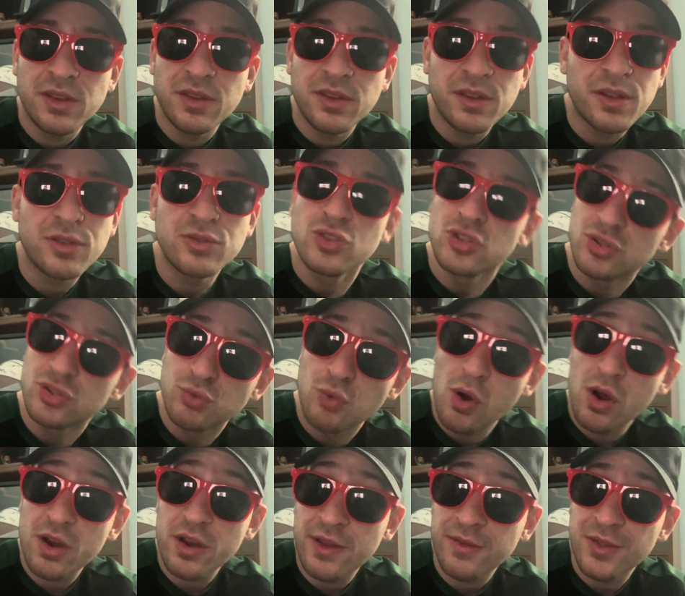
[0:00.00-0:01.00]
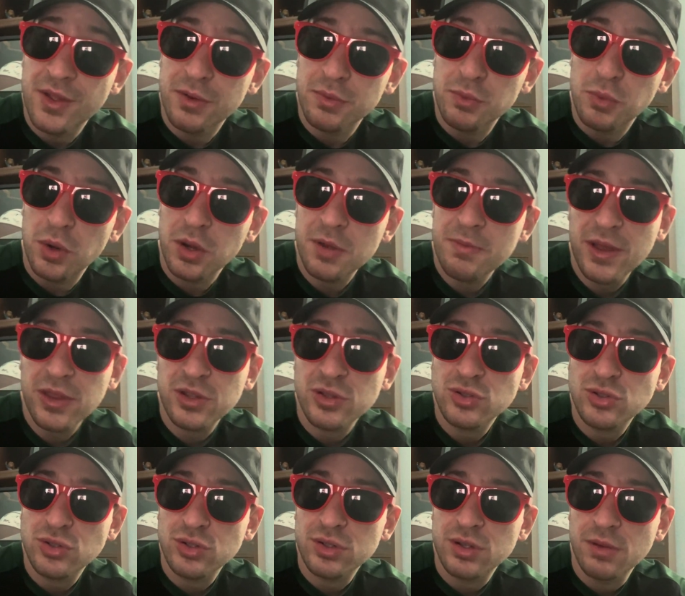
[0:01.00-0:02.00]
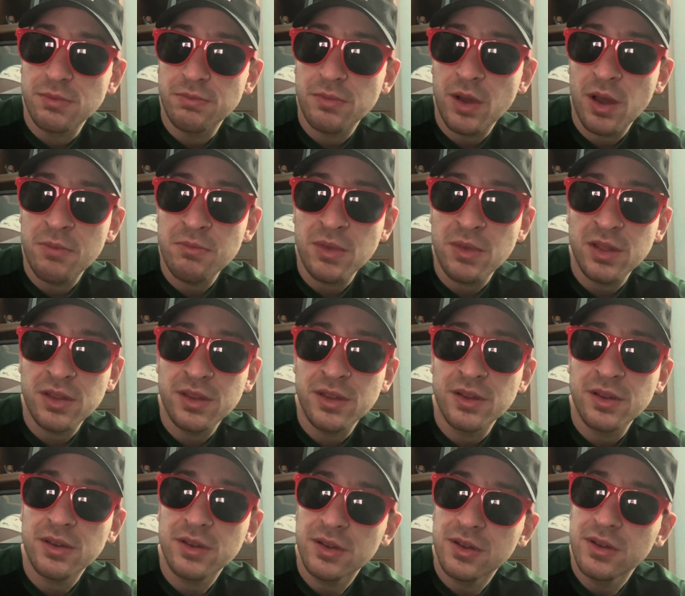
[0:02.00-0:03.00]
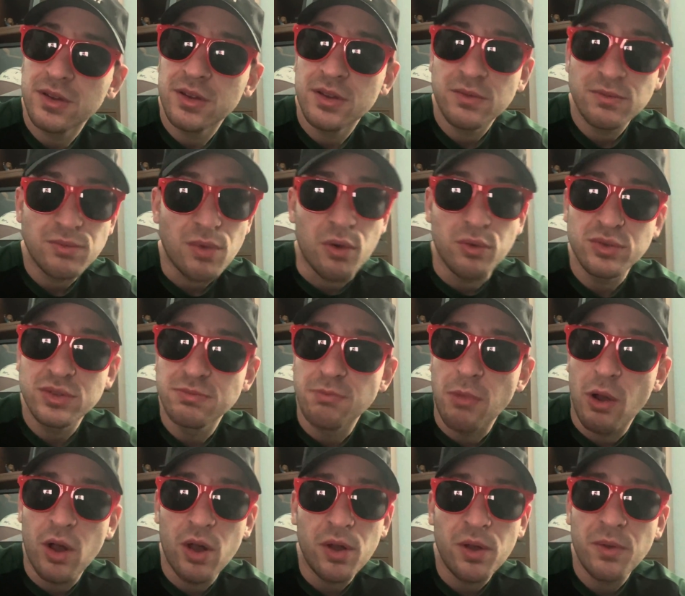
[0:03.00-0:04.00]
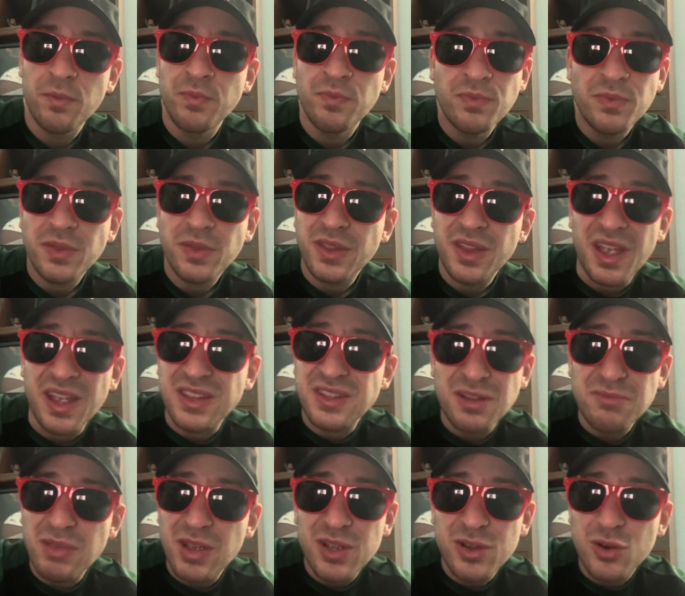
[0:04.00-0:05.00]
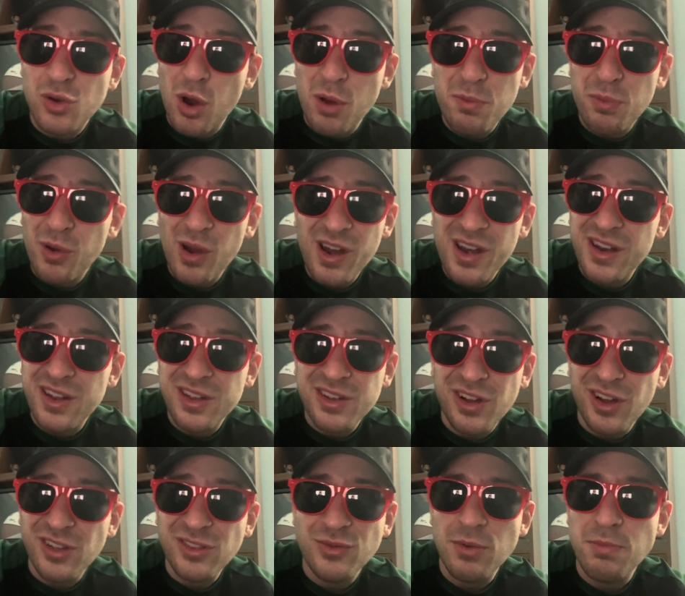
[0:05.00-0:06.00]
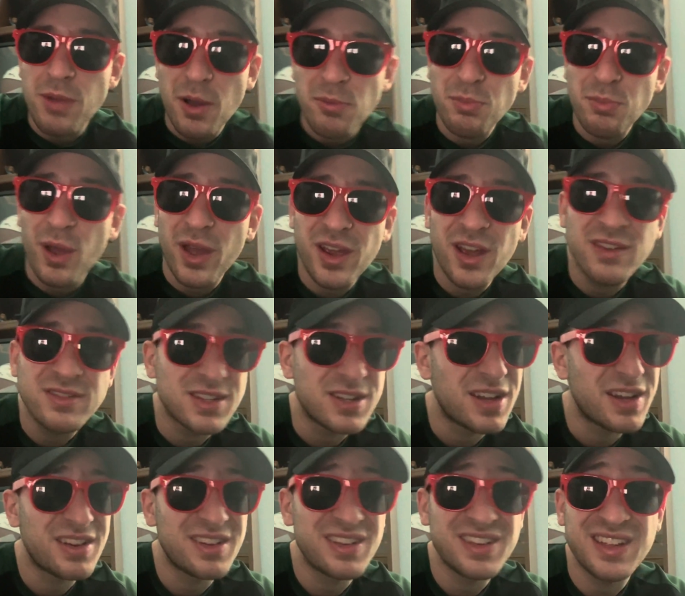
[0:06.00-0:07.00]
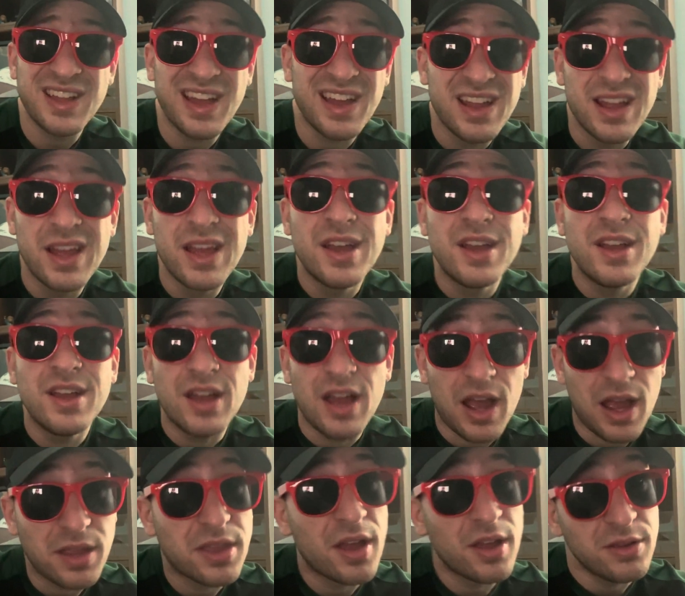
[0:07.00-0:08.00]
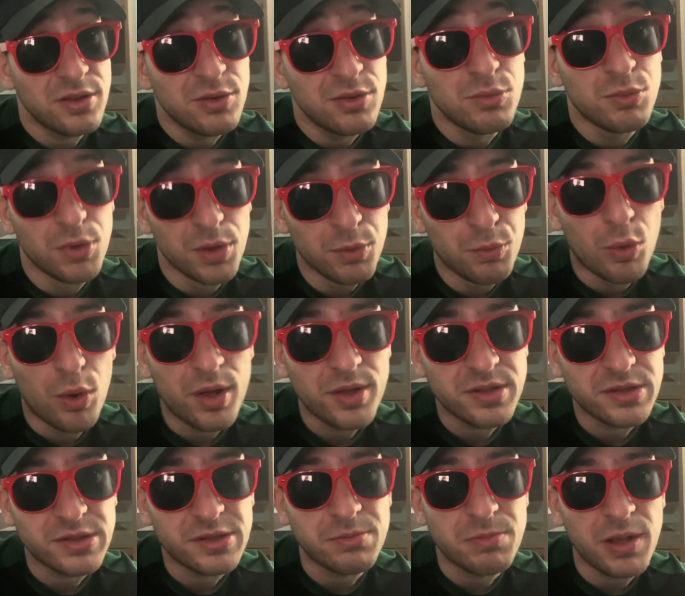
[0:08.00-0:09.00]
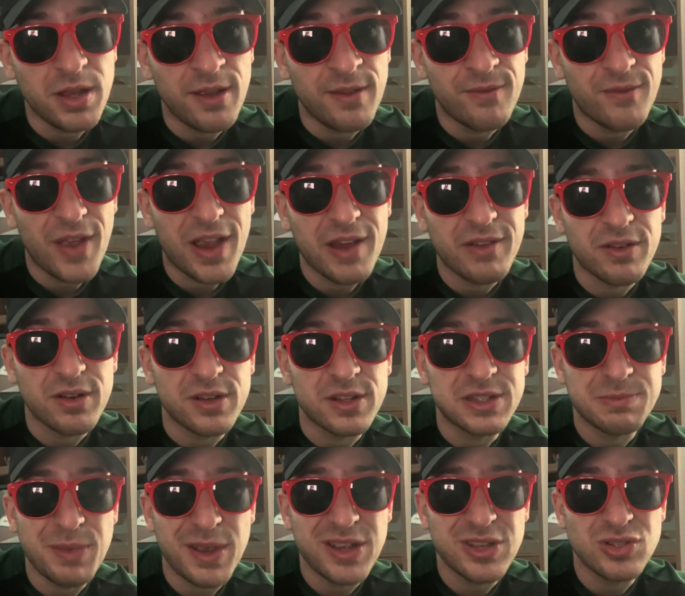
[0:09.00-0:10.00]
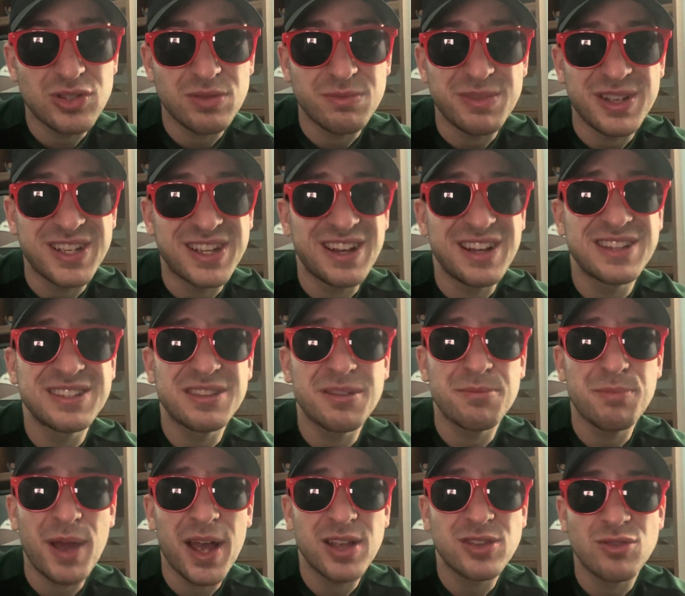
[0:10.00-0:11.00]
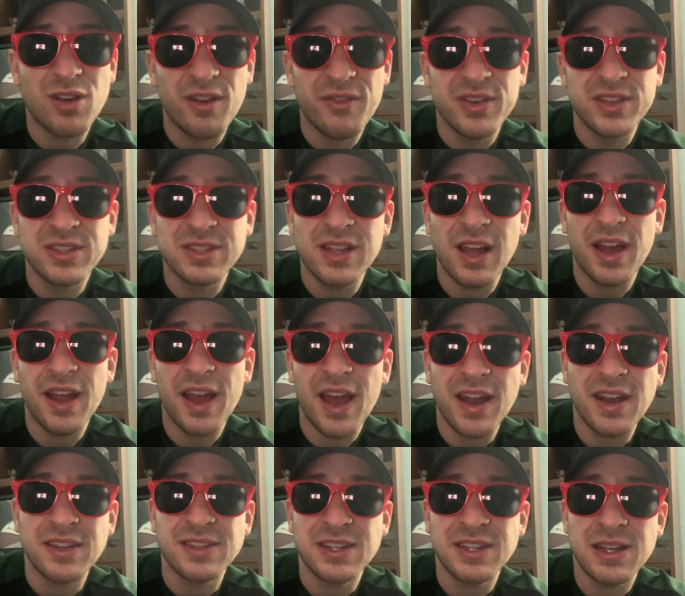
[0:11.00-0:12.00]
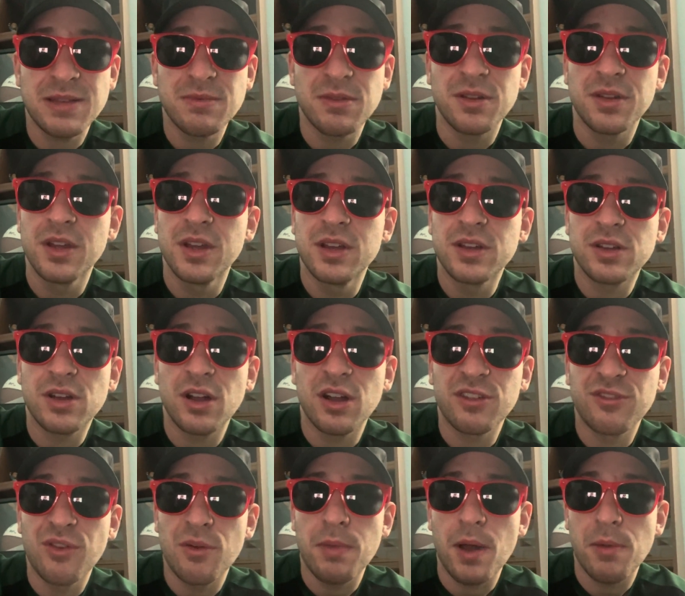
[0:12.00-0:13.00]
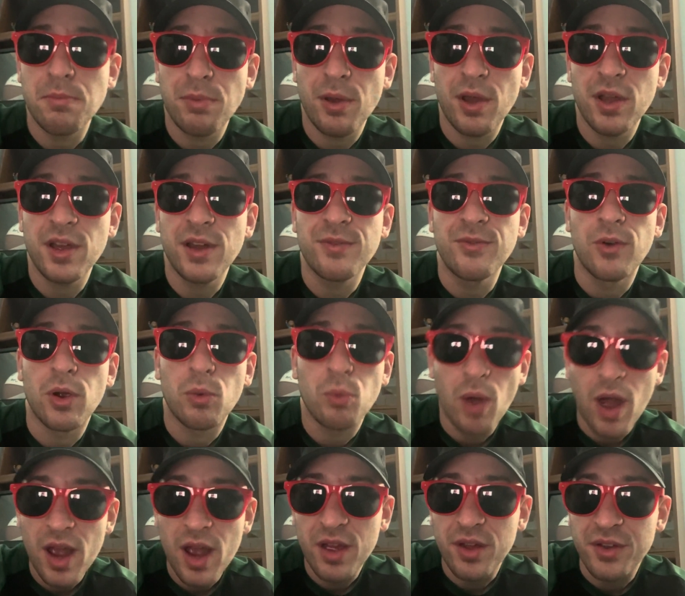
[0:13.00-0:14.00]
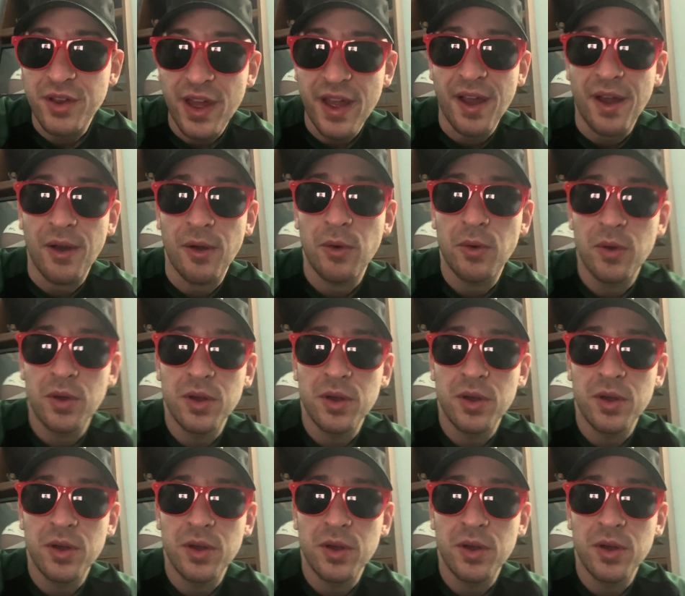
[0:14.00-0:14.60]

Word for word: They're just worried, if they're worried about the sugar, I meant the Rose Bowl. It's going to be incorporated in college football playoffs. And not only that, I thought you would want to be in favor of expansion because the Pac-12 has not had a team in college football playoff for a while now.